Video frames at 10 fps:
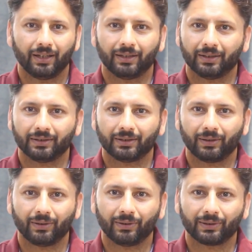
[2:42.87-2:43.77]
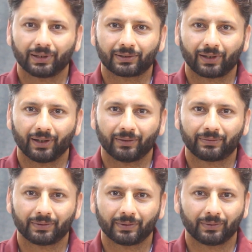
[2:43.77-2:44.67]
All the
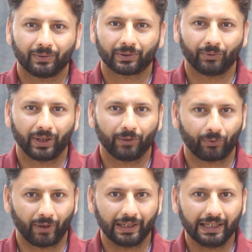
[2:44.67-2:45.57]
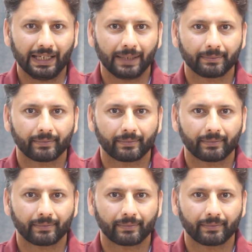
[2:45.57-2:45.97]
staff was very friendly,